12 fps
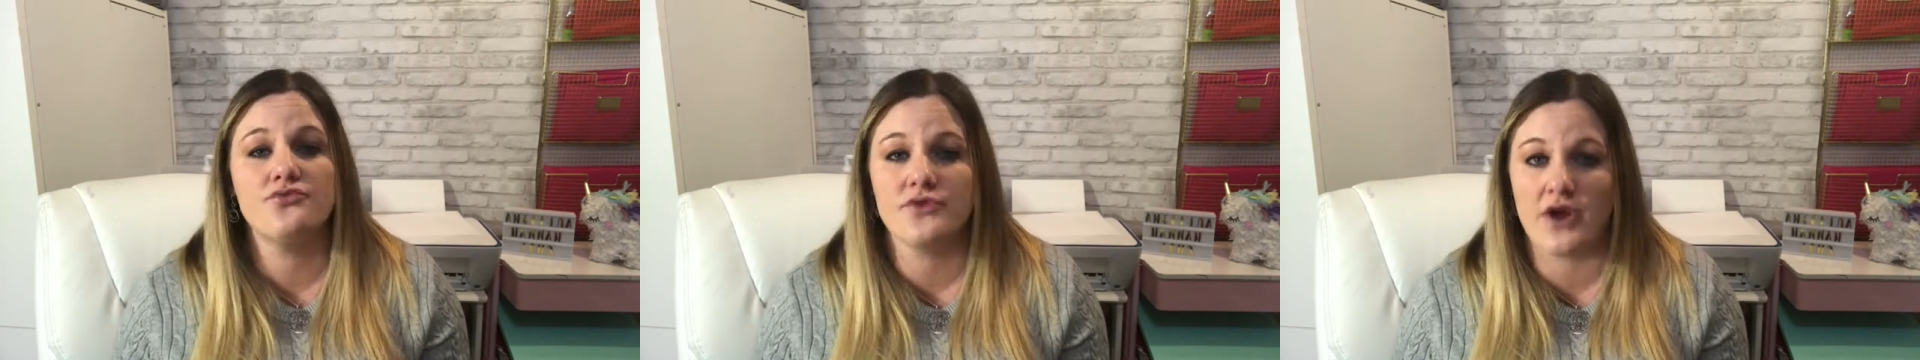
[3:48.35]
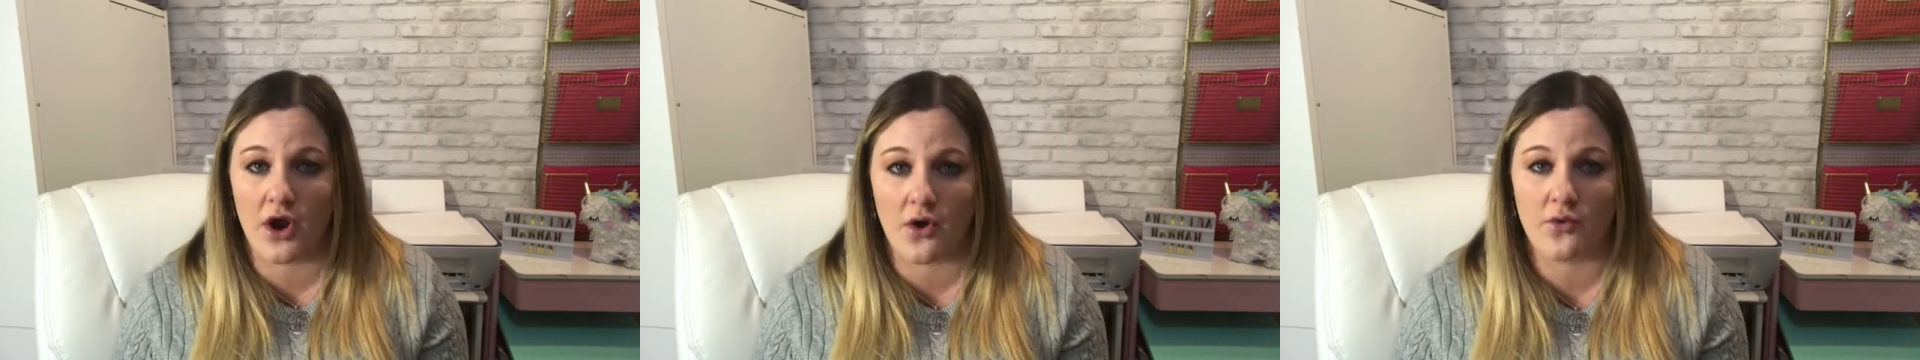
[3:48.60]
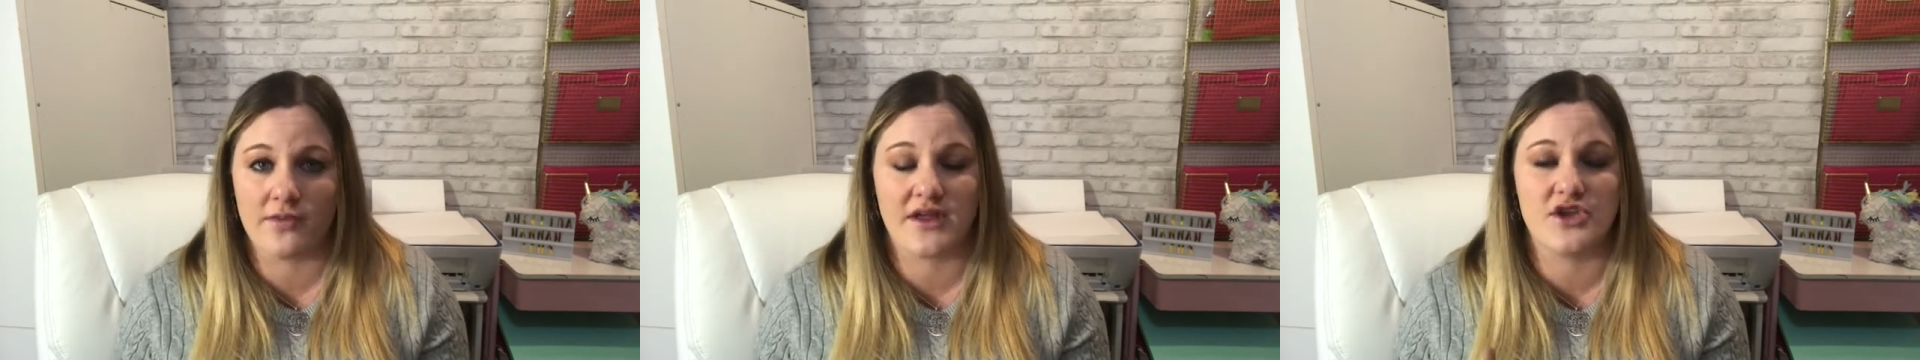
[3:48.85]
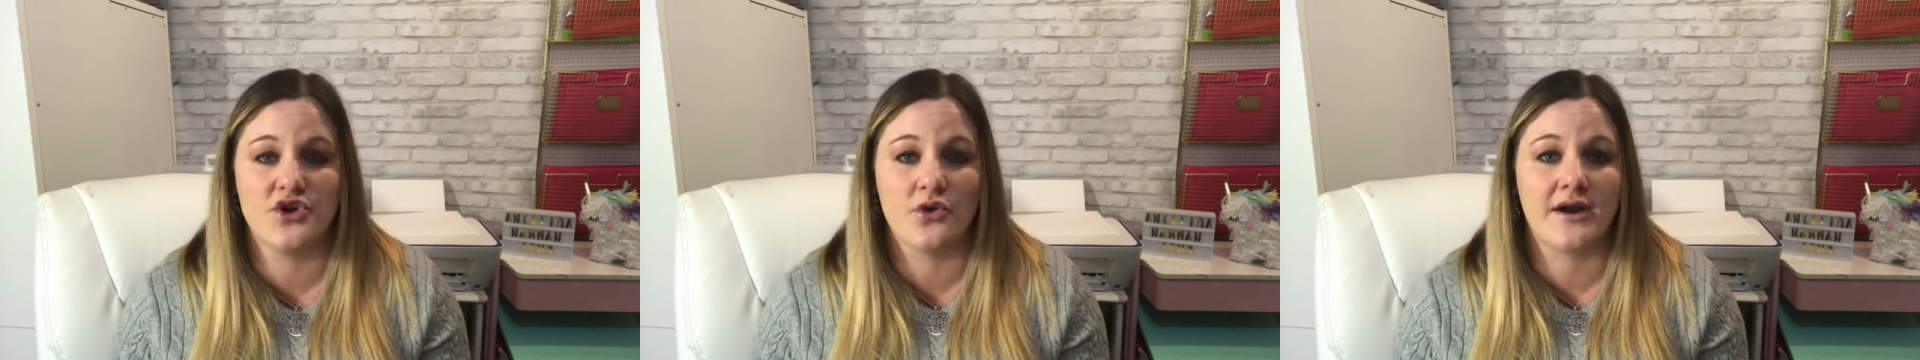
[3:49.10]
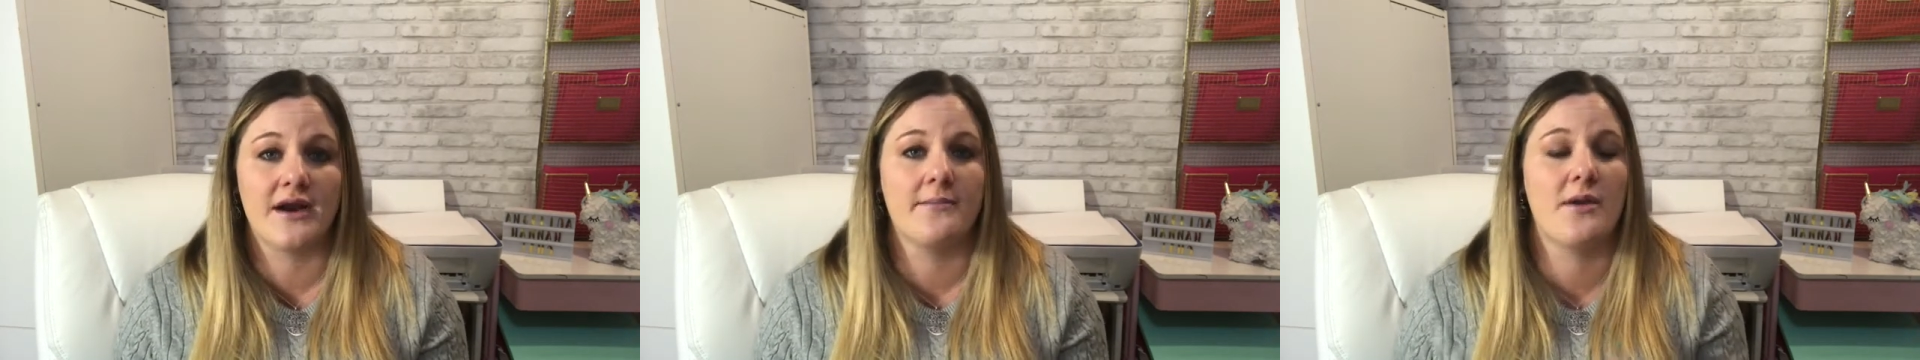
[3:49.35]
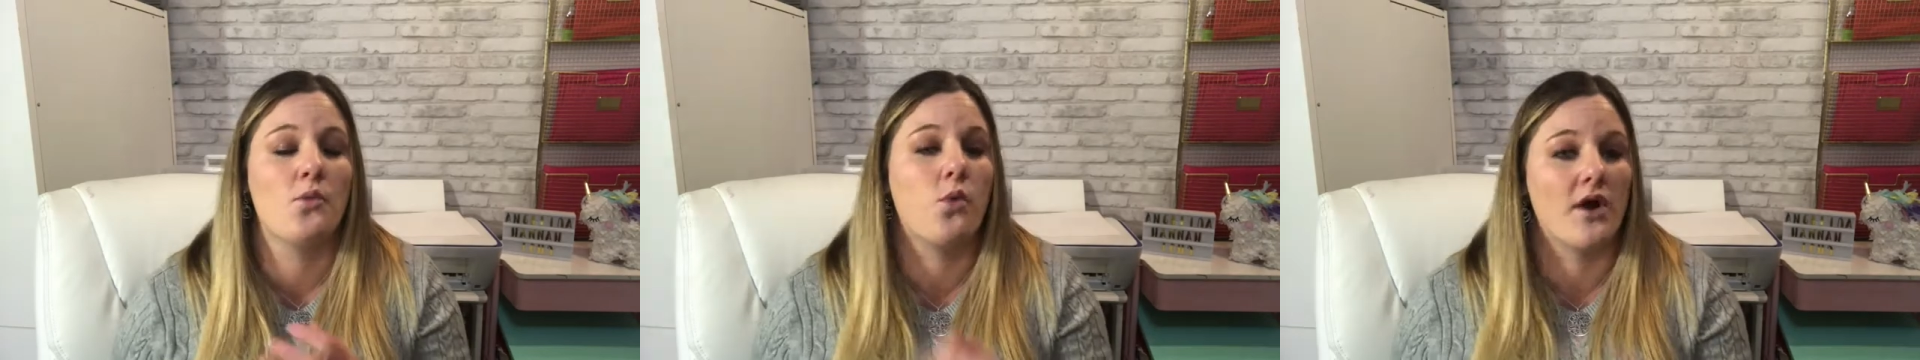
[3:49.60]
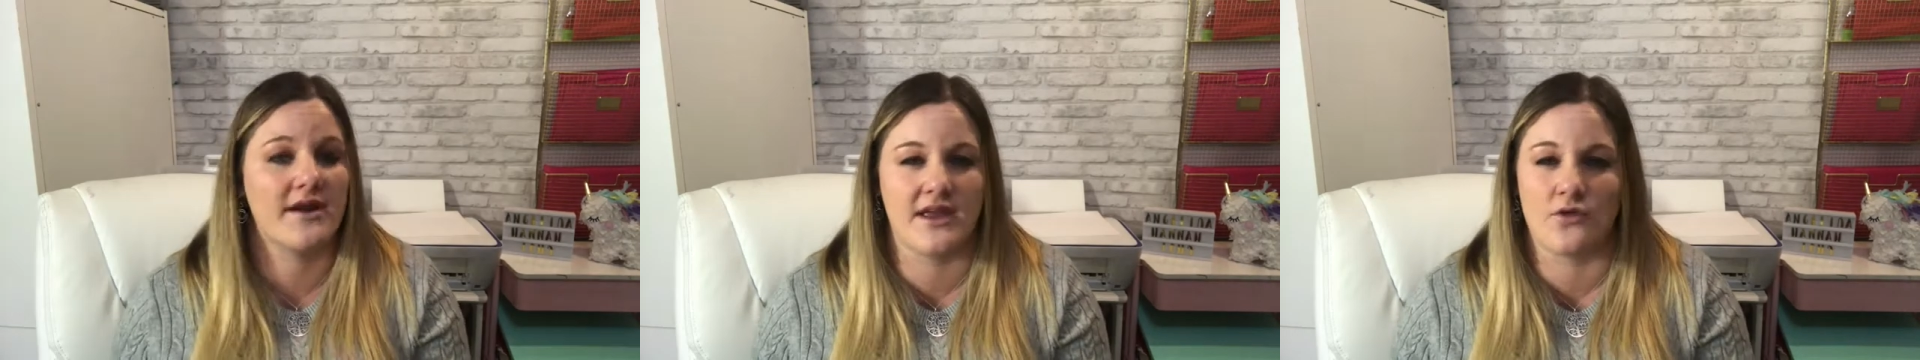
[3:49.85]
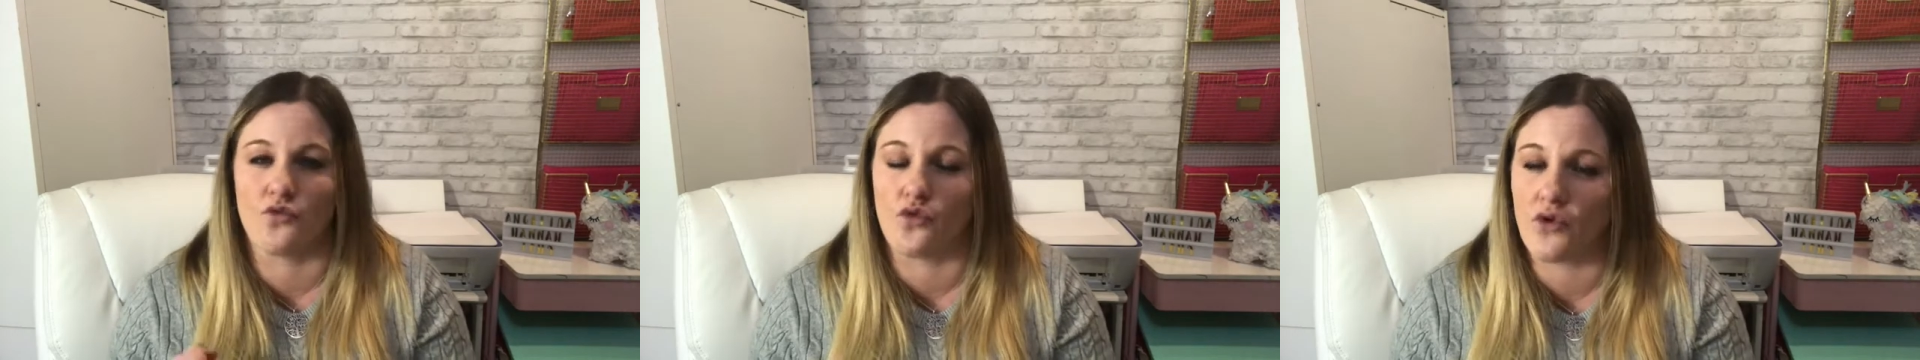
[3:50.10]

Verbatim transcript: know that you're going to be working